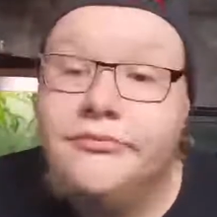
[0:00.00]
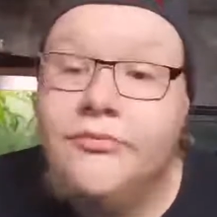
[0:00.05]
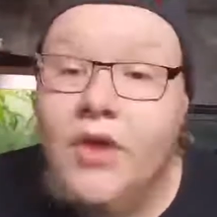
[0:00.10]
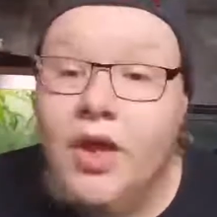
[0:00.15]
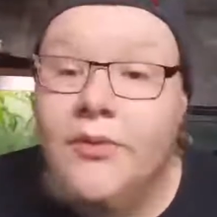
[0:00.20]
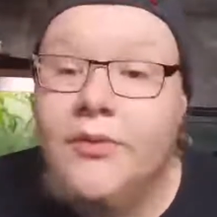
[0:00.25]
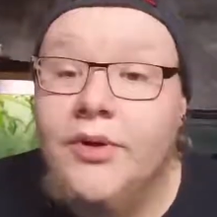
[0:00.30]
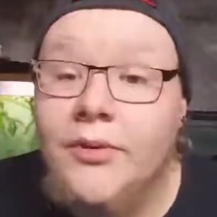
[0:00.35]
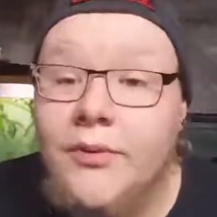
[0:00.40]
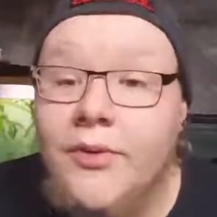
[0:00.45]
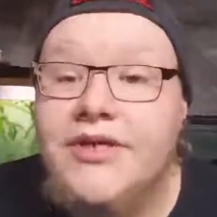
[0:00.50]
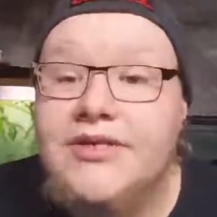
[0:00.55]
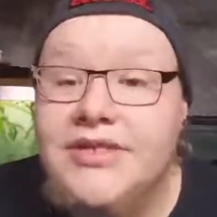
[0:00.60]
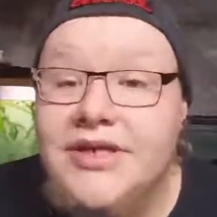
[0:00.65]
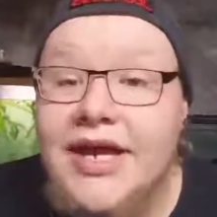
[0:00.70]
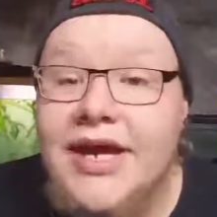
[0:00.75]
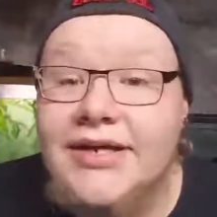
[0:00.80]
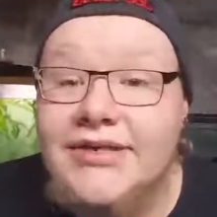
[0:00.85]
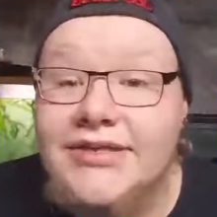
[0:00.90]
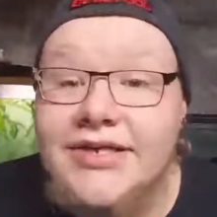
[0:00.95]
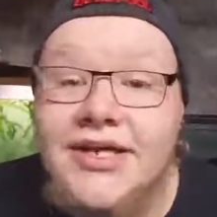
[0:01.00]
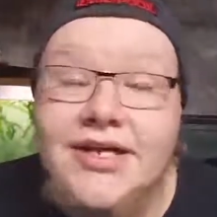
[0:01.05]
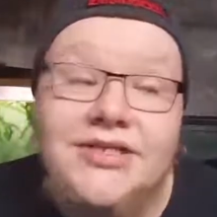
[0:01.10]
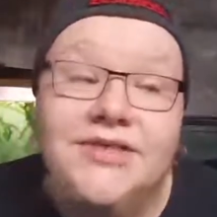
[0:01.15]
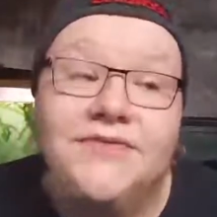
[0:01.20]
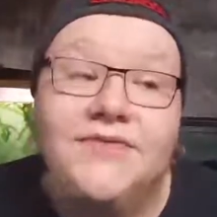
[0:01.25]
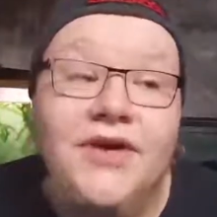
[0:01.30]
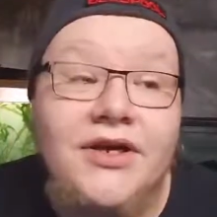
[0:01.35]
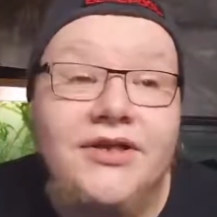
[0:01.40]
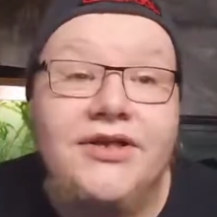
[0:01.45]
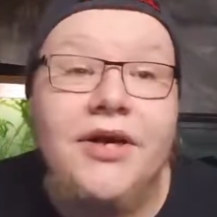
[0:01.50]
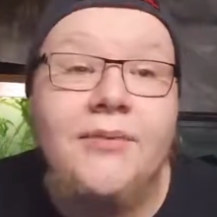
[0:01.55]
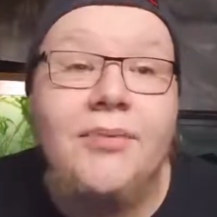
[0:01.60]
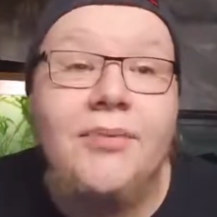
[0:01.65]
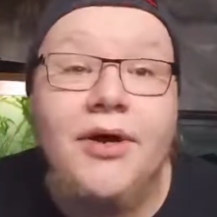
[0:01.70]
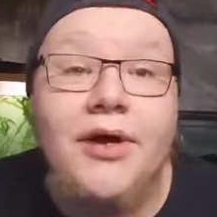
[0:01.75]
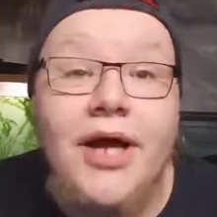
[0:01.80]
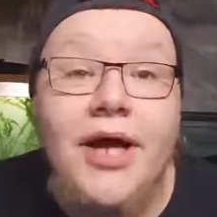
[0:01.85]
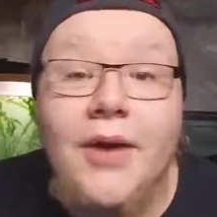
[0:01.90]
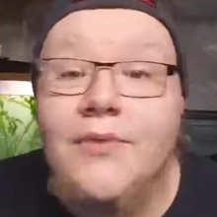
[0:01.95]
That really was an accident. That's the fucked up
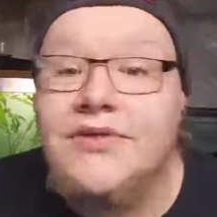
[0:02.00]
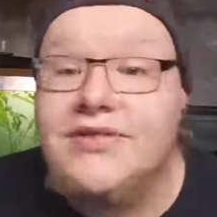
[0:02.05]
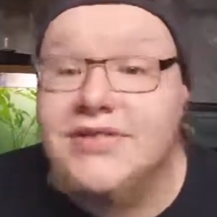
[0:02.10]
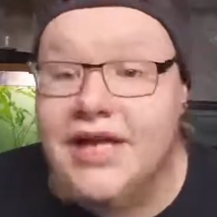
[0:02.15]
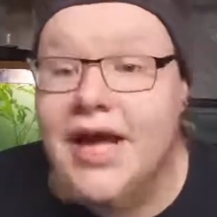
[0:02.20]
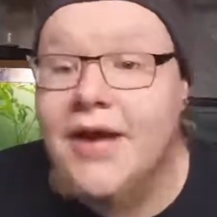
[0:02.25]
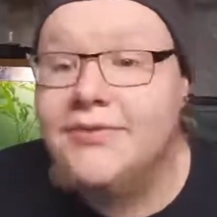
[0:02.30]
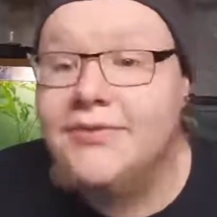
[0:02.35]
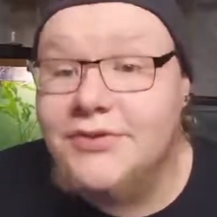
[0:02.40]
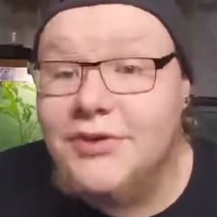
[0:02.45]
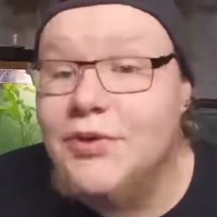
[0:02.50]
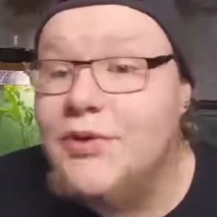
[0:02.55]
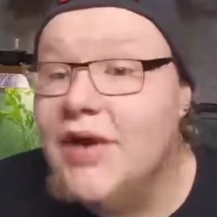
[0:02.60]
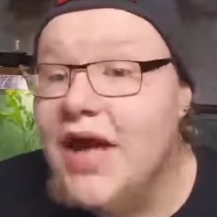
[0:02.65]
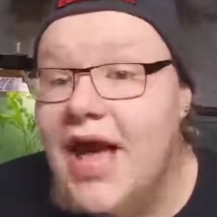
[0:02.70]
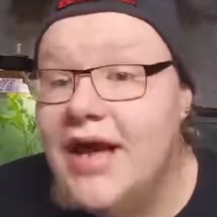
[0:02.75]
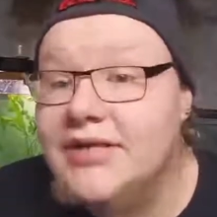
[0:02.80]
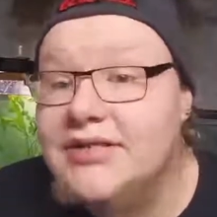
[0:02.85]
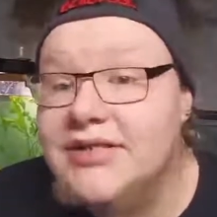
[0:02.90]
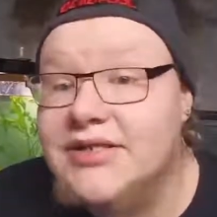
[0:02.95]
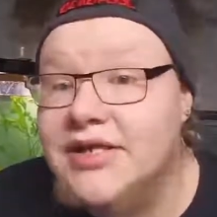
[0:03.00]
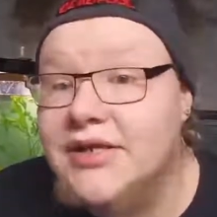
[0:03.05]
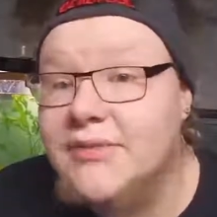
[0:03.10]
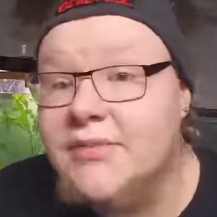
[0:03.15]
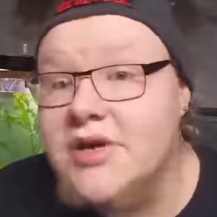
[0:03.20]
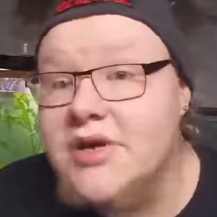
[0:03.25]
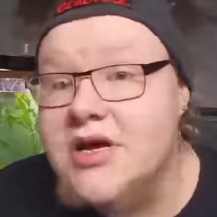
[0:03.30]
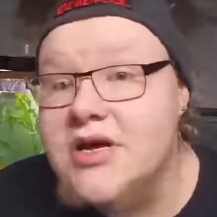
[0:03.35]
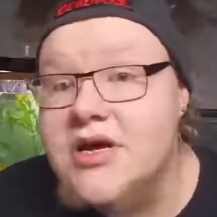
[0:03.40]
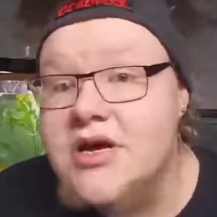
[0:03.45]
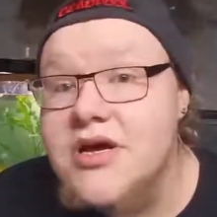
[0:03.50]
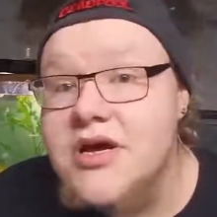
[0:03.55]
part. That was an absolute accident, but